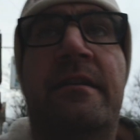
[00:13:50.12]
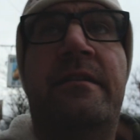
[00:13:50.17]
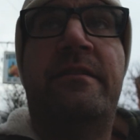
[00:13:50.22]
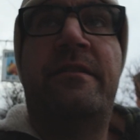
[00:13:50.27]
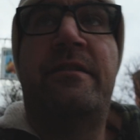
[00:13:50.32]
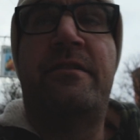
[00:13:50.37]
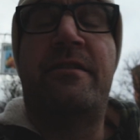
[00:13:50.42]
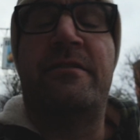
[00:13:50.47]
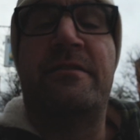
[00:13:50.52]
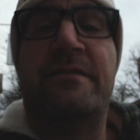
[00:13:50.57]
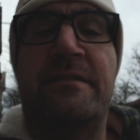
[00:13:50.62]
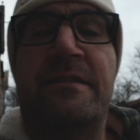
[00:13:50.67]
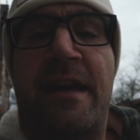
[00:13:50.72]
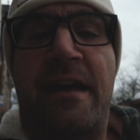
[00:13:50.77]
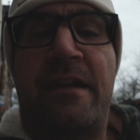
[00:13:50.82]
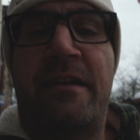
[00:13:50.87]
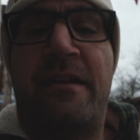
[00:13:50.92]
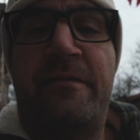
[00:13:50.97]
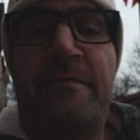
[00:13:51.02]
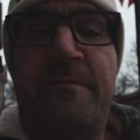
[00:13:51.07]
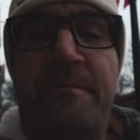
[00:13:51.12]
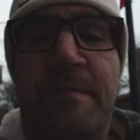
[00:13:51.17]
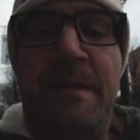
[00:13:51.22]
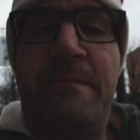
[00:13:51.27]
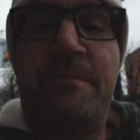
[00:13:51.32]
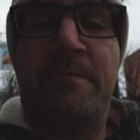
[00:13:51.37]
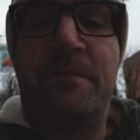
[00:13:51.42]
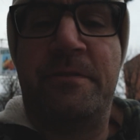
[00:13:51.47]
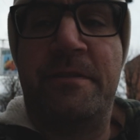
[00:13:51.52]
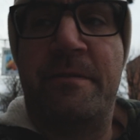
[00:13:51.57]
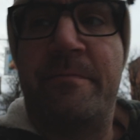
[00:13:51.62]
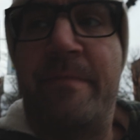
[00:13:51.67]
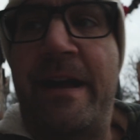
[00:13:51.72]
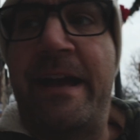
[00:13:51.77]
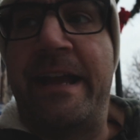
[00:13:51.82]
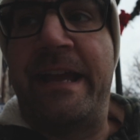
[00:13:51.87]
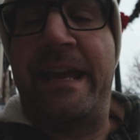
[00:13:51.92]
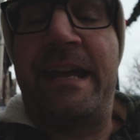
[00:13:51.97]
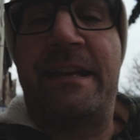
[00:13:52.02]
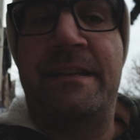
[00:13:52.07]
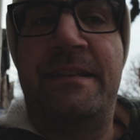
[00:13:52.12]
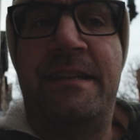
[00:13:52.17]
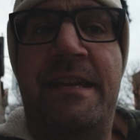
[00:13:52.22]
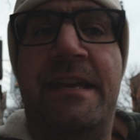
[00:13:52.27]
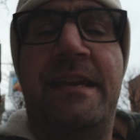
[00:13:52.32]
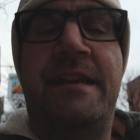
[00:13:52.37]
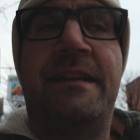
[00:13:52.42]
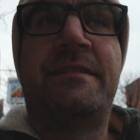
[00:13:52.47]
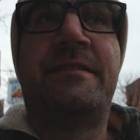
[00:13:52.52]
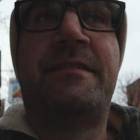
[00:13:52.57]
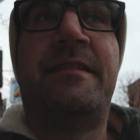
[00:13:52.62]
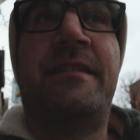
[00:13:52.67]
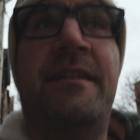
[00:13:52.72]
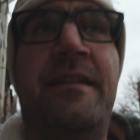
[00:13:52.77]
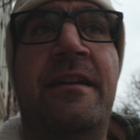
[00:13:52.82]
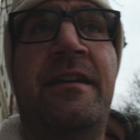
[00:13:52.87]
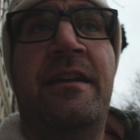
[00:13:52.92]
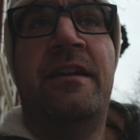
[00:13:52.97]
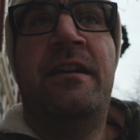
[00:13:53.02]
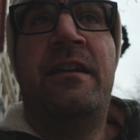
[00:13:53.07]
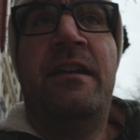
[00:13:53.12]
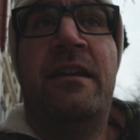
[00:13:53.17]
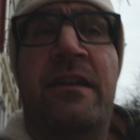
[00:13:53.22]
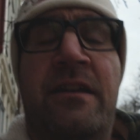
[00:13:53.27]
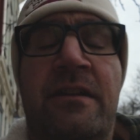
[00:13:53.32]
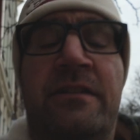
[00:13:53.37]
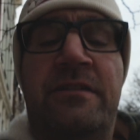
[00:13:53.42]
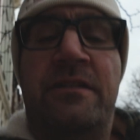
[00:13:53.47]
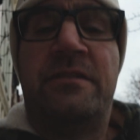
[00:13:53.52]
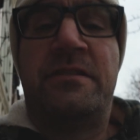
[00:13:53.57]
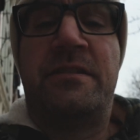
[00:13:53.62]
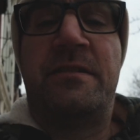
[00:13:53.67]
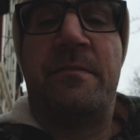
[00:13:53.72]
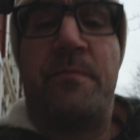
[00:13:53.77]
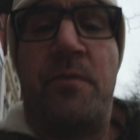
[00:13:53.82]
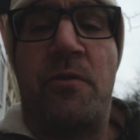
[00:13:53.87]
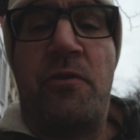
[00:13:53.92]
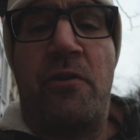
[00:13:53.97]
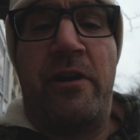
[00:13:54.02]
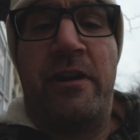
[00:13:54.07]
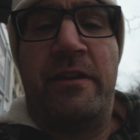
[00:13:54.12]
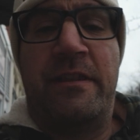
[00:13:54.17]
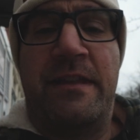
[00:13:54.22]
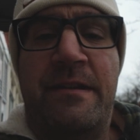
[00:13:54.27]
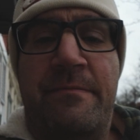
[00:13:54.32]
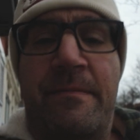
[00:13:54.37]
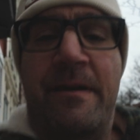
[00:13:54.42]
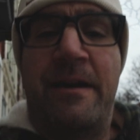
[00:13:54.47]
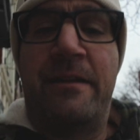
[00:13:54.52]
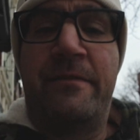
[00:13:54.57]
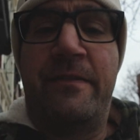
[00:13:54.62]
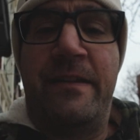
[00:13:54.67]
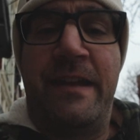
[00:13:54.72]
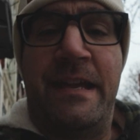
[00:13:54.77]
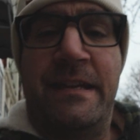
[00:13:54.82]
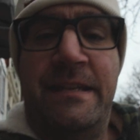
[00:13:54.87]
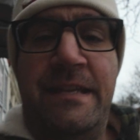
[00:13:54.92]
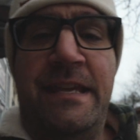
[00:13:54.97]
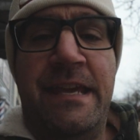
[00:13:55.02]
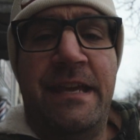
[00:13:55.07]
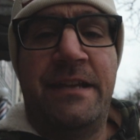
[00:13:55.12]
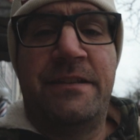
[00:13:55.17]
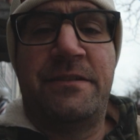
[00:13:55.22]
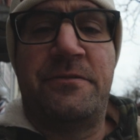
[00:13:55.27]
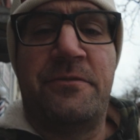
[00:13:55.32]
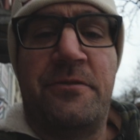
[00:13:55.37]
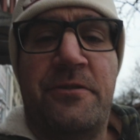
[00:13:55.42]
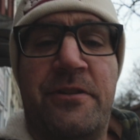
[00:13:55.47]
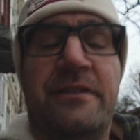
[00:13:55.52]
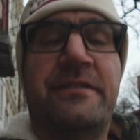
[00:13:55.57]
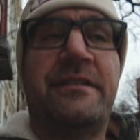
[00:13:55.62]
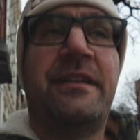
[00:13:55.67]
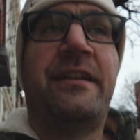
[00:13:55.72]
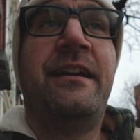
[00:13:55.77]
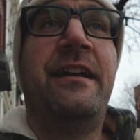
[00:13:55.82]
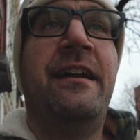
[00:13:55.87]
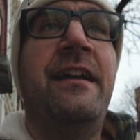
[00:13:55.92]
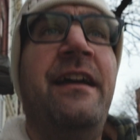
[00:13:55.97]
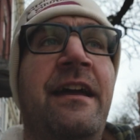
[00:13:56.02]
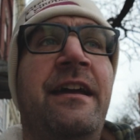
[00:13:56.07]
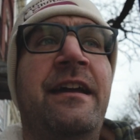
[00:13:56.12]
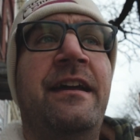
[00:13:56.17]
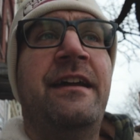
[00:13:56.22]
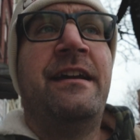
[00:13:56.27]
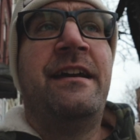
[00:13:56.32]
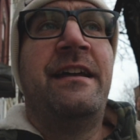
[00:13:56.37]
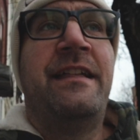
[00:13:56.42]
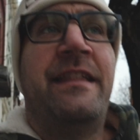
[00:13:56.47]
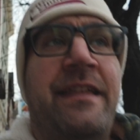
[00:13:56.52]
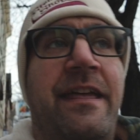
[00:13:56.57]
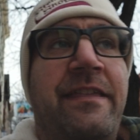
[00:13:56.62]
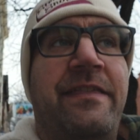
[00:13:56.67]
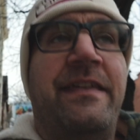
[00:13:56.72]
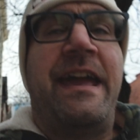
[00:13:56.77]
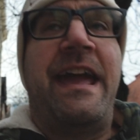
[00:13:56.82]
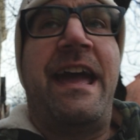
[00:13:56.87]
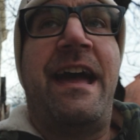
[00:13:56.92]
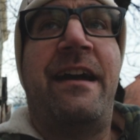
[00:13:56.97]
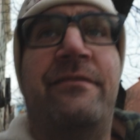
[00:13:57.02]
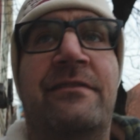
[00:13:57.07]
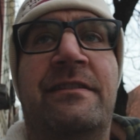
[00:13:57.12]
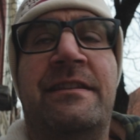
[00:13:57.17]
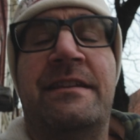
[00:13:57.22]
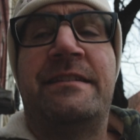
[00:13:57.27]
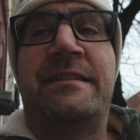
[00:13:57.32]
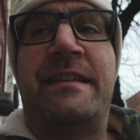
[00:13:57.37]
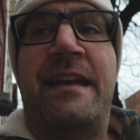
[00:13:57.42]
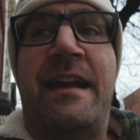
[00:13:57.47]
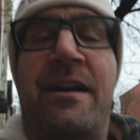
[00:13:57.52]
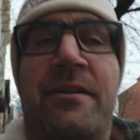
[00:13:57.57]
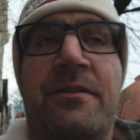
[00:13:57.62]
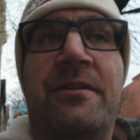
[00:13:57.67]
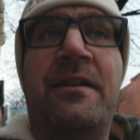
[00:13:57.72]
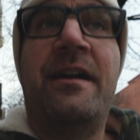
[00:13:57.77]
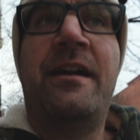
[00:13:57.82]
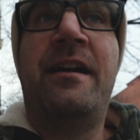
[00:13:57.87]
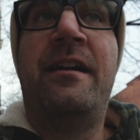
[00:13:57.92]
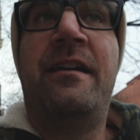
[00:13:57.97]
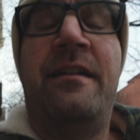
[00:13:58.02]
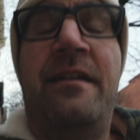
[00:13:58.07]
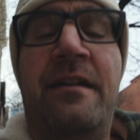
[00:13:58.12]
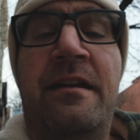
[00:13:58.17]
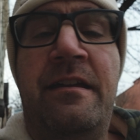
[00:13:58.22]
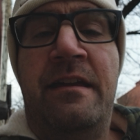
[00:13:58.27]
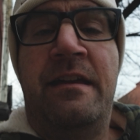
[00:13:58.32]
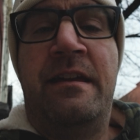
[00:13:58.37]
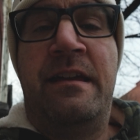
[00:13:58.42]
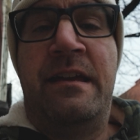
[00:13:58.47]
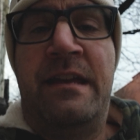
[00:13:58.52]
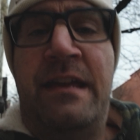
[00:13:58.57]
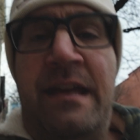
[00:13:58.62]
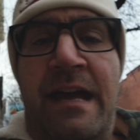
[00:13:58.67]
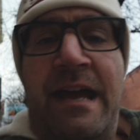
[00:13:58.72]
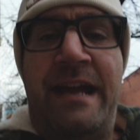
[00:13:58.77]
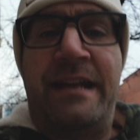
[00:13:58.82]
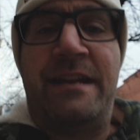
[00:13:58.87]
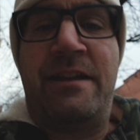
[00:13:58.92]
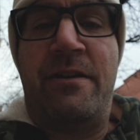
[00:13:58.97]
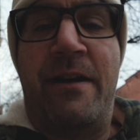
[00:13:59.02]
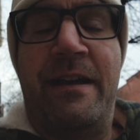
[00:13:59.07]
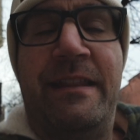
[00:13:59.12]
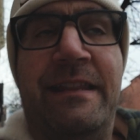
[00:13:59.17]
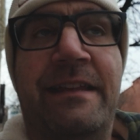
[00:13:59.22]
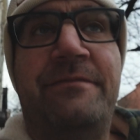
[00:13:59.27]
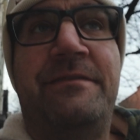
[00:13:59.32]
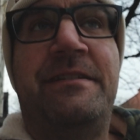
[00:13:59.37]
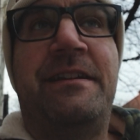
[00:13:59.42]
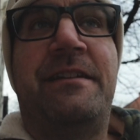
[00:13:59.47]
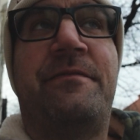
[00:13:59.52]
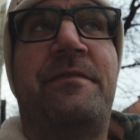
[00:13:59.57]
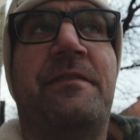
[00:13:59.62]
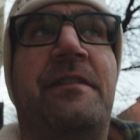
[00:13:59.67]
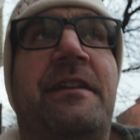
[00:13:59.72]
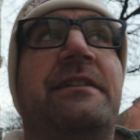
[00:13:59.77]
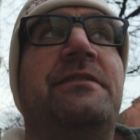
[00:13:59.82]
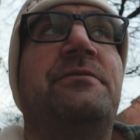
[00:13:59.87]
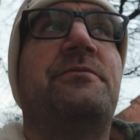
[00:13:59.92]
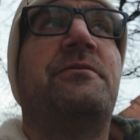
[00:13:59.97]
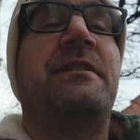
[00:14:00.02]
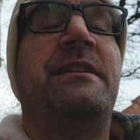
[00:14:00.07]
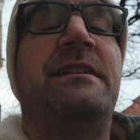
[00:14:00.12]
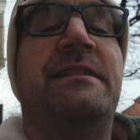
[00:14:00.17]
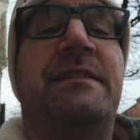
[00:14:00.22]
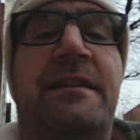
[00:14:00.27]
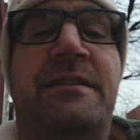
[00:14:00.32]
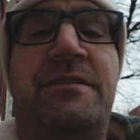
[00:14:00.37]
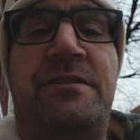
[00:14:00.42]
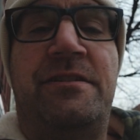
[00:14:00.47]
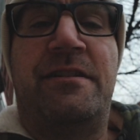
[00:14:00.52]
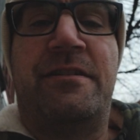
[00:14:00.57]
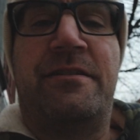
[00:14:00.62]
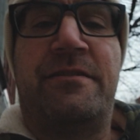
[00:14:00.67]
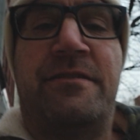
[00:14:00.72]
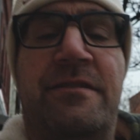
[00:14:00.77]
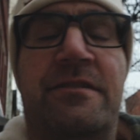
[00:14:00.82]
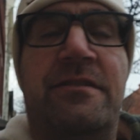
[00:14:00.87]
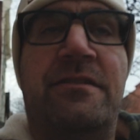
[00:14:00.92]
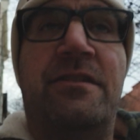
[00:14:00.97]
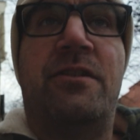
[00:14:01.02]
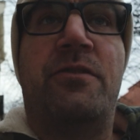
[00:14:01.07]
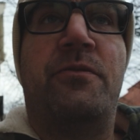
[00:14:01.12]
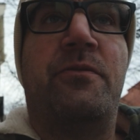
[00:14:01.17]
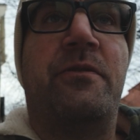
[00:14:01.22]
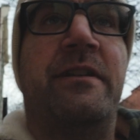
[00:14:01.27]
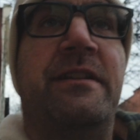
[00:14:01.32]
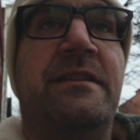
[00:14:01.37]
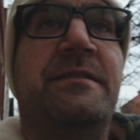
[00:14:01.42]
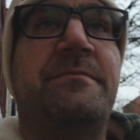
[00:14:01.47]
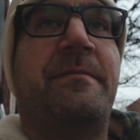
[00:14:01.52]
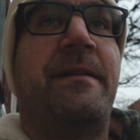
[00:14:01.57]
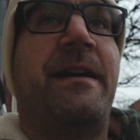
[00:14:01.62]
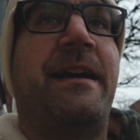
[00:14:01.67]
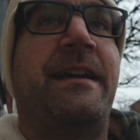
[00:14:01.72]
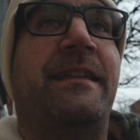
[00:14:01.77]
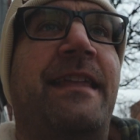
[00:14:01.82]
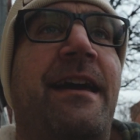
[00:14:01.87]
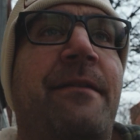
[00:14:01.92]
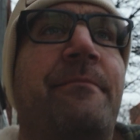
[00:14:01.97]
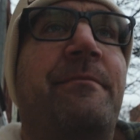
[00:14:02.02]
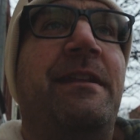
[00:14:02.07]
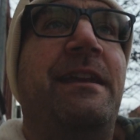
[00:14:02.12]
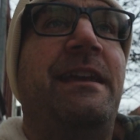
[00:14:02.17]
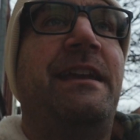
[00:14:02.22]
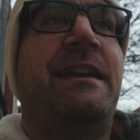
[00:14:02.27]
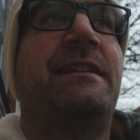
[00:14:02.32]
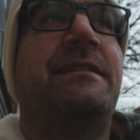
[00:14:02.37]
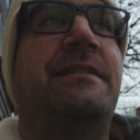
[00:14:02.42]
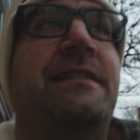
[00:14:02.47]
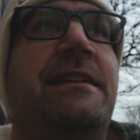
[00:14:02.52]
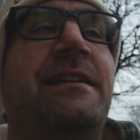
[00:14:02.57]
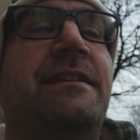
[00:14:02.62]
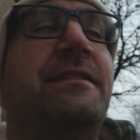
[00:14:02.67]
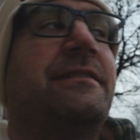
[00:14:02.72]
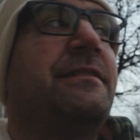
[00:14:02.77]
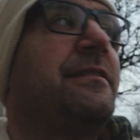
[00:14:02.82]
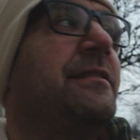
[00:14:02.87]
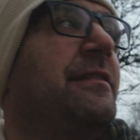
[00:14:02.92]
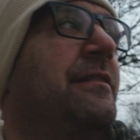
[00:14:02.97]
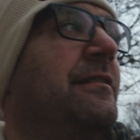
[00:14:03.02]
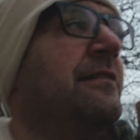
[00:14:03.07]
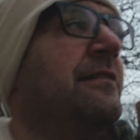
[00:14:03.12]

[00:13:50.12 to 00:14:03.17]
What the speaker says: There are not enough people to buy antiques to support the amount of antique stores that they have in this town. I know, I lived here for like 26 years. No one is buying that many antiques.